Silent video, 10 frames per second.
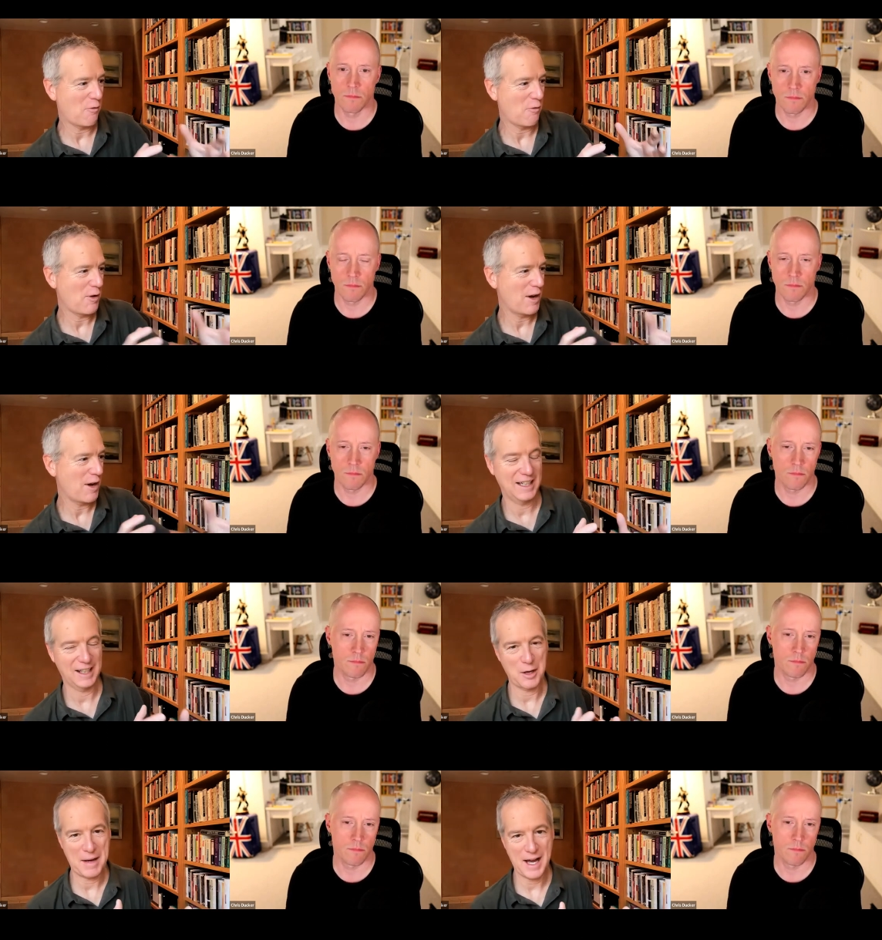Speaker 1: when did
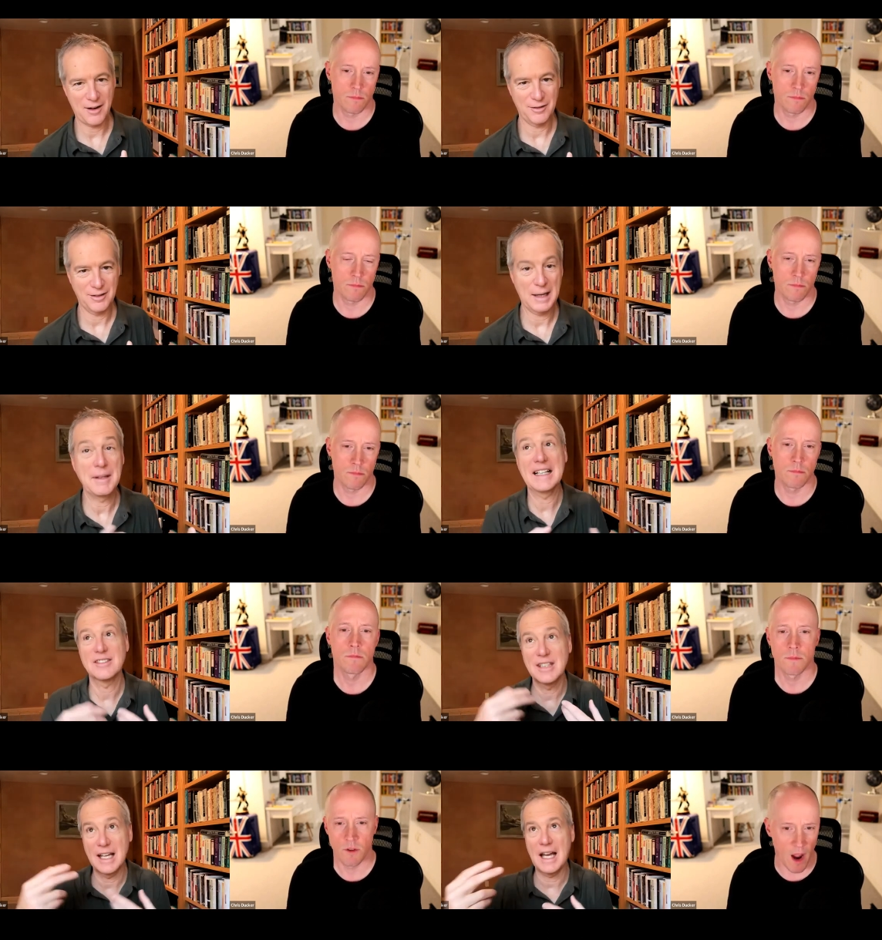it come out? I mean,
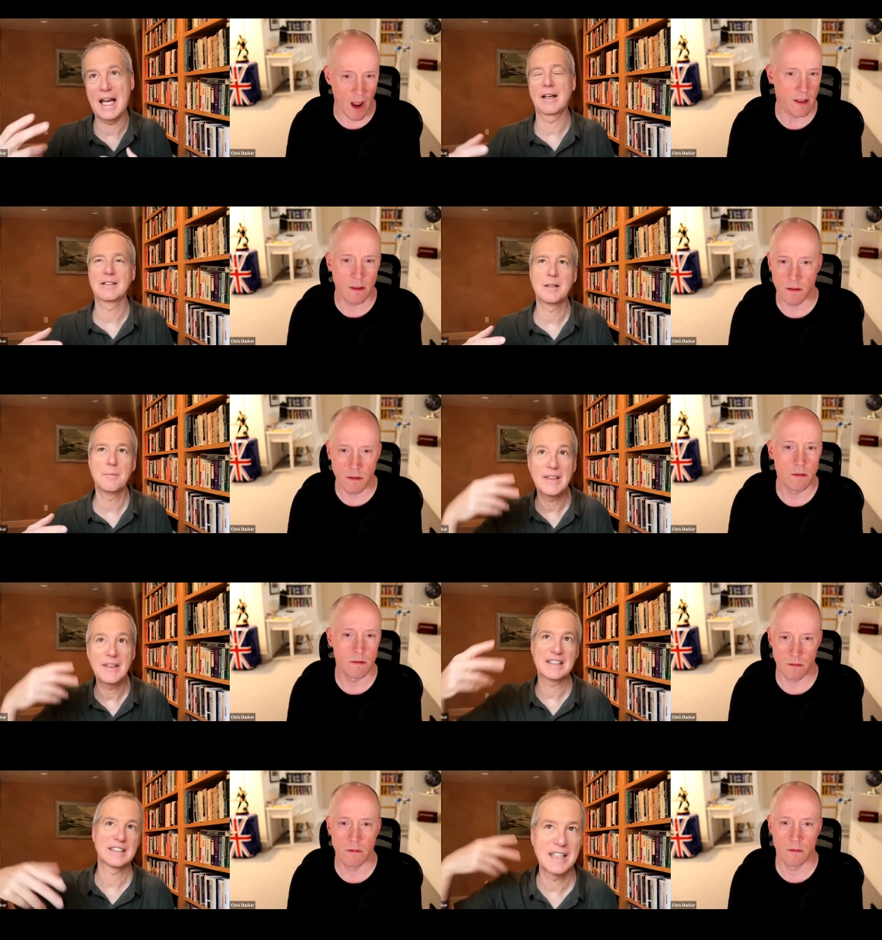that's right. the, to me,
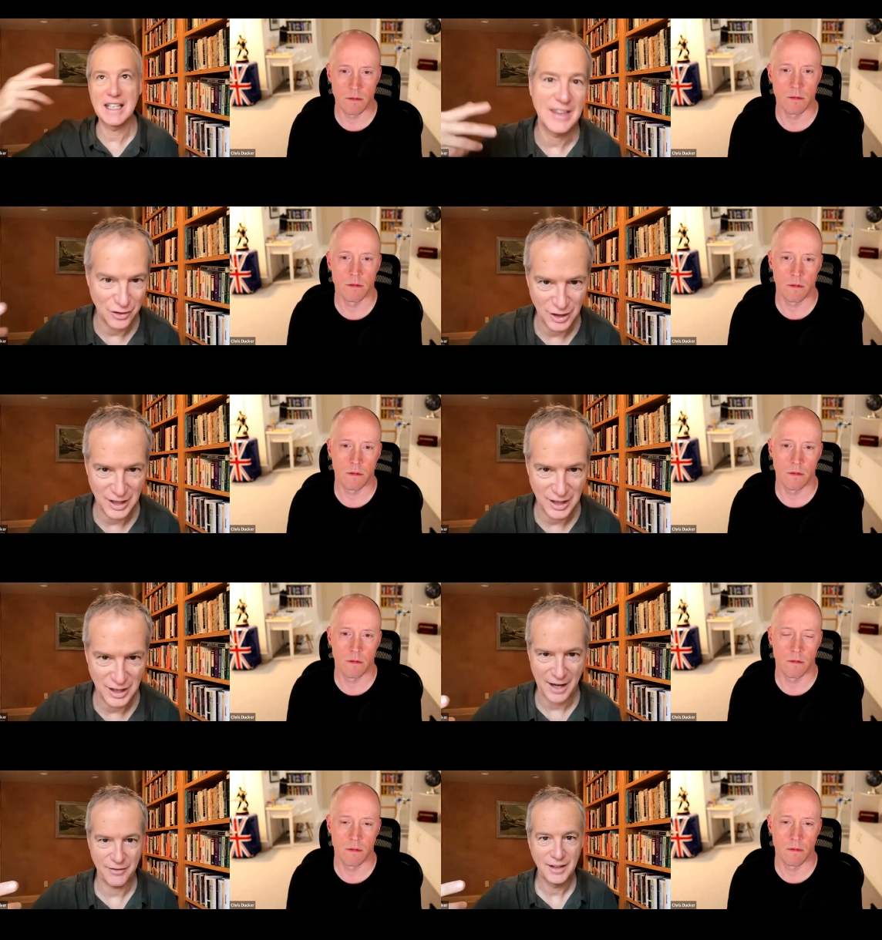that's the thinking they should
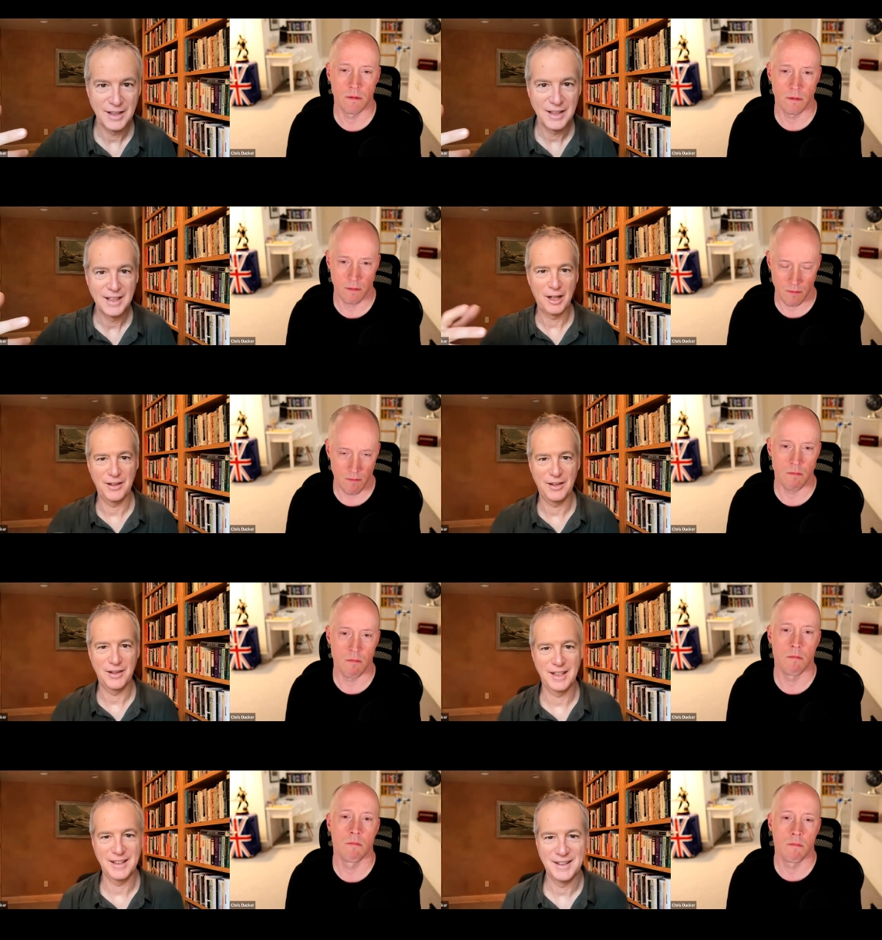have rather
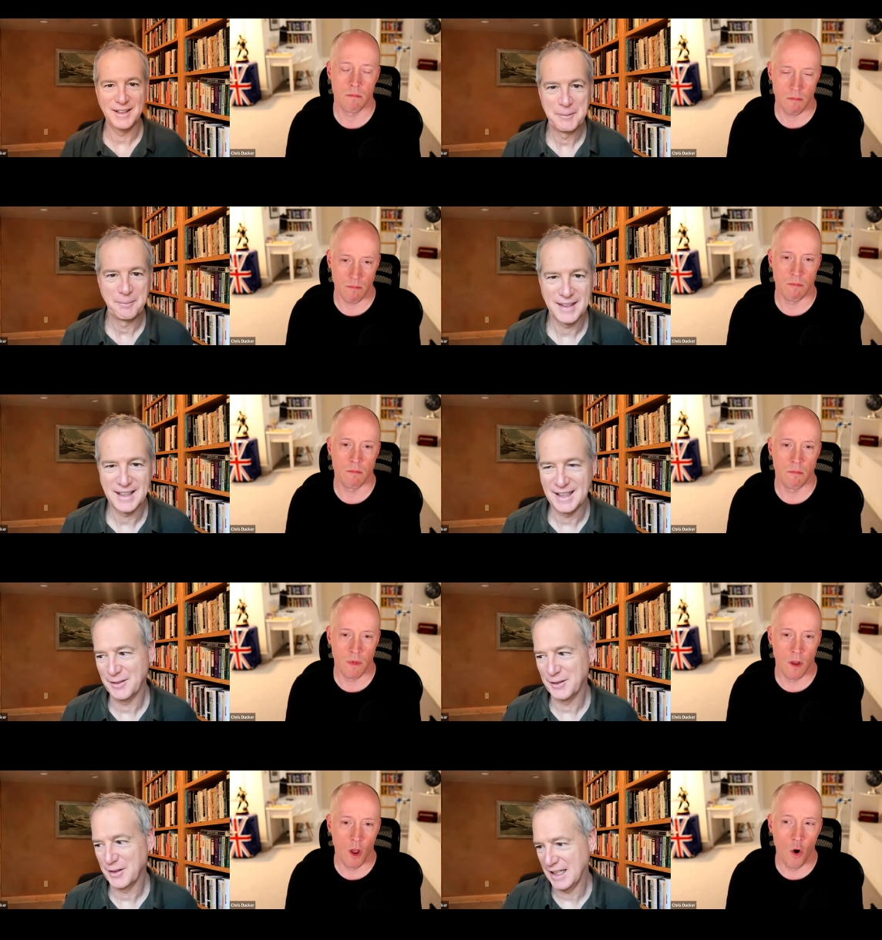than
Speaker 2: you
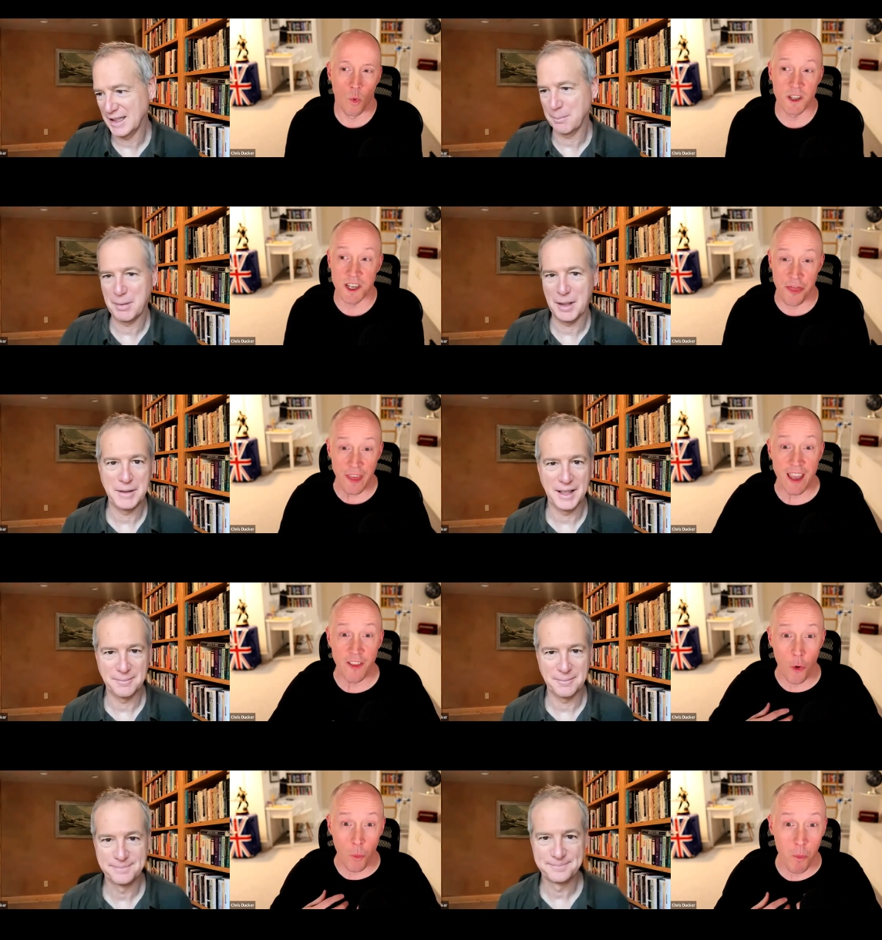know, looking it's the, the thinking
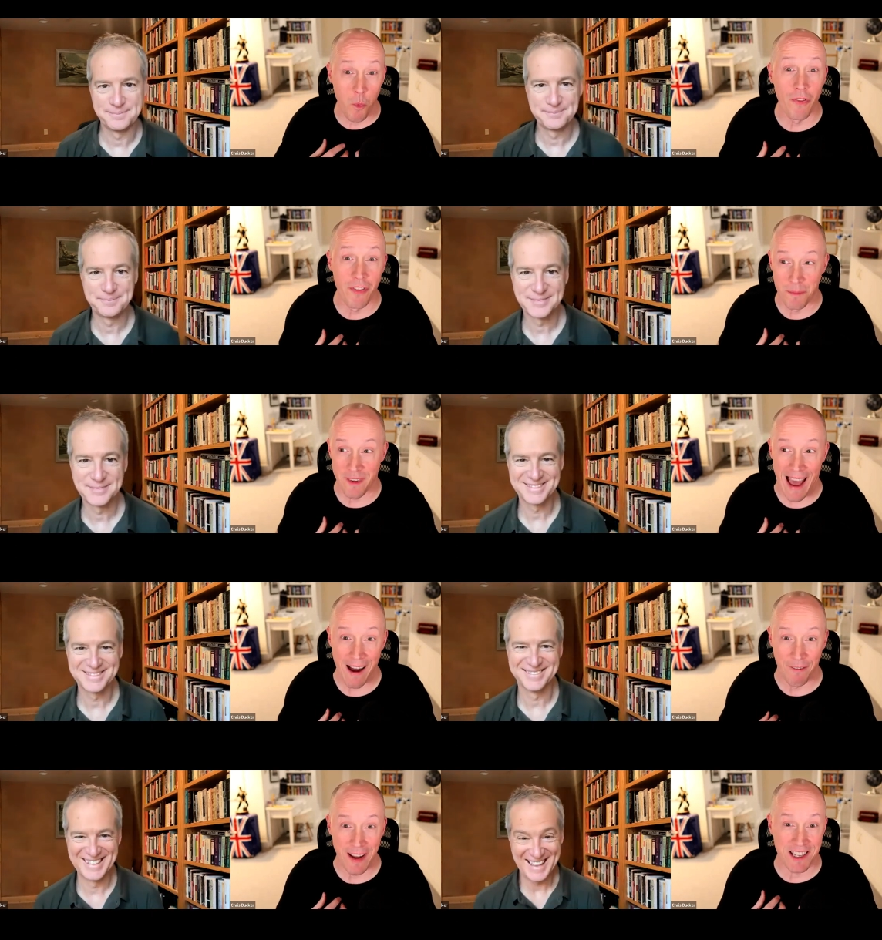that we want them to
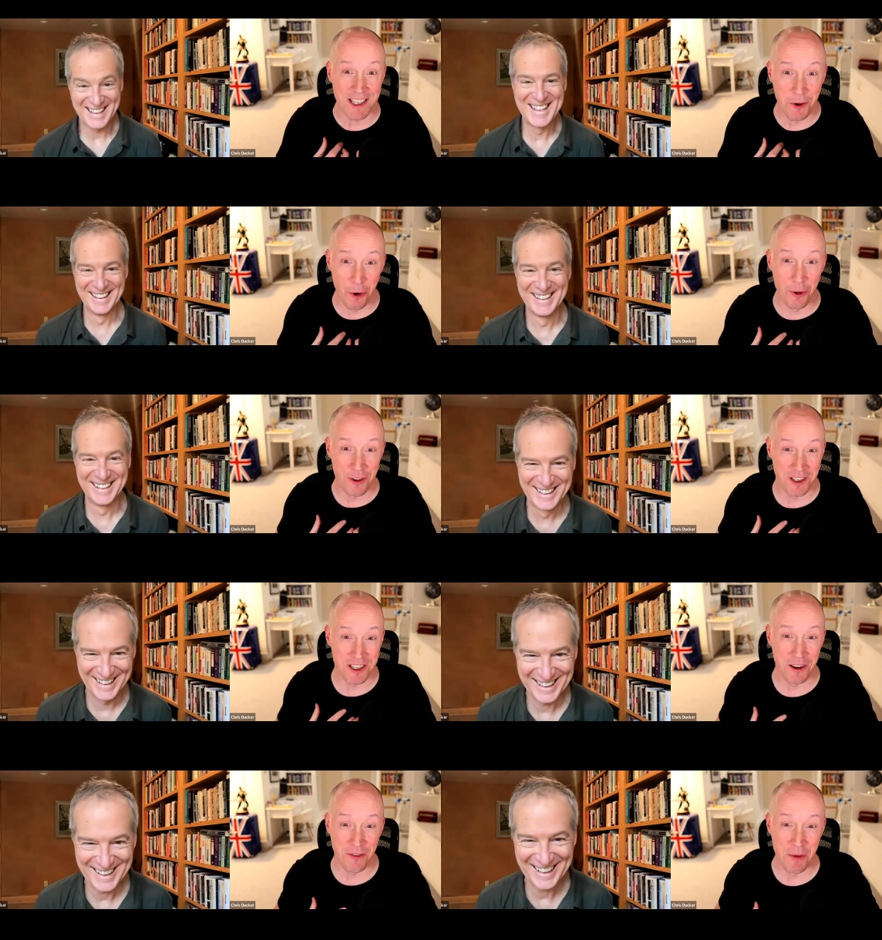have as the authors
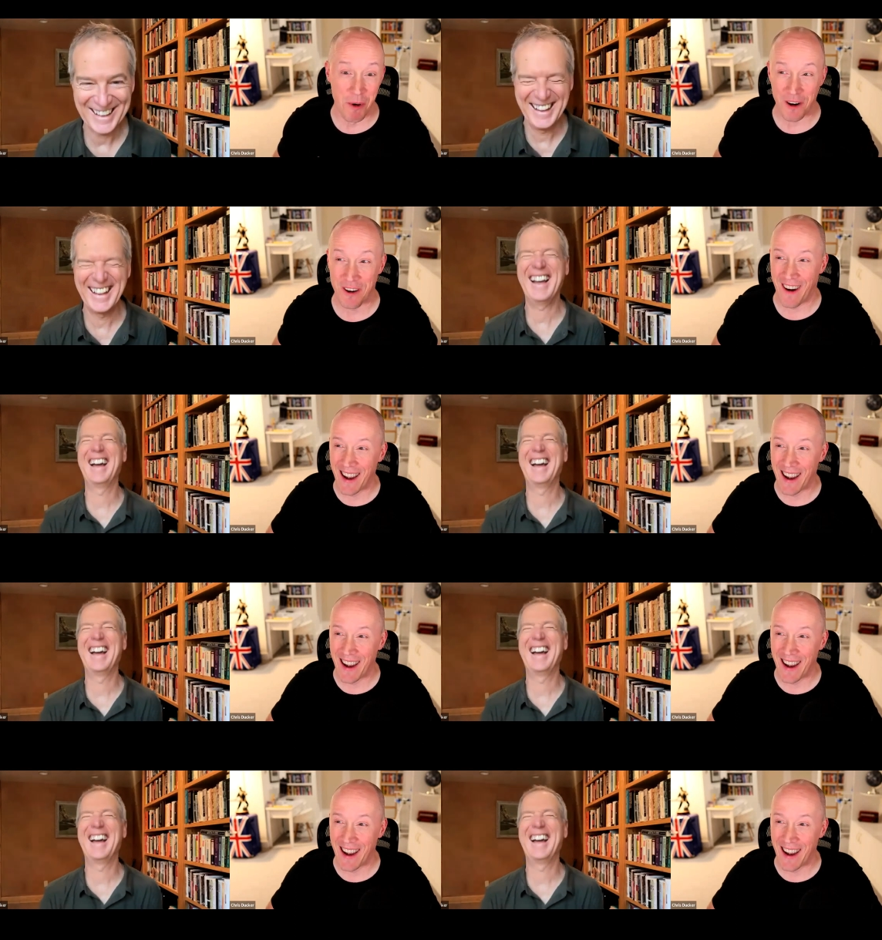of the book, right?